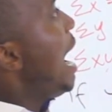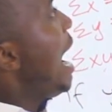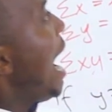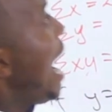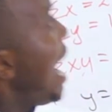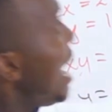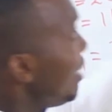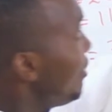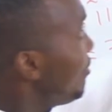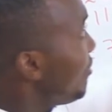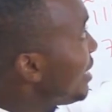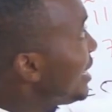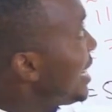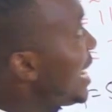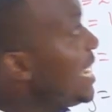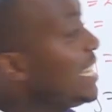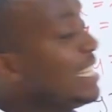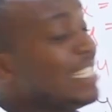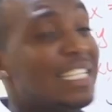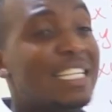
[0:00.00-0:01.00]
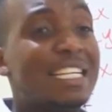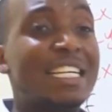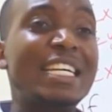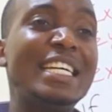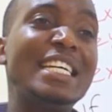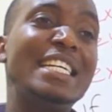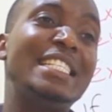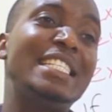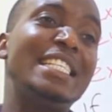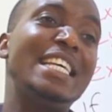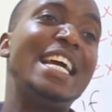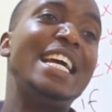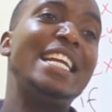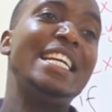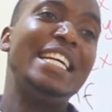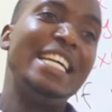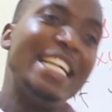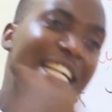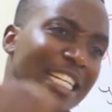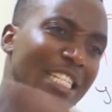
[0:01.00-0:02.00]
Advertising is
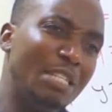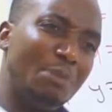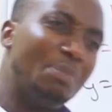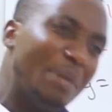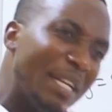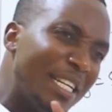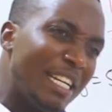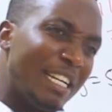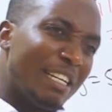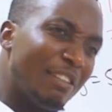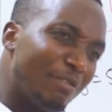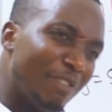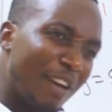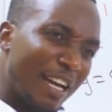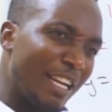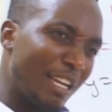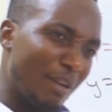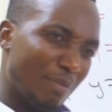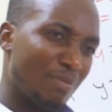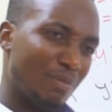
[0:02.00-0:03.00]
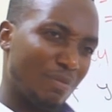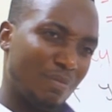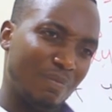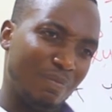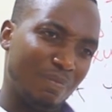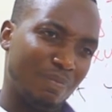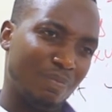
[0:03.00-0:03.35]
an independent variable.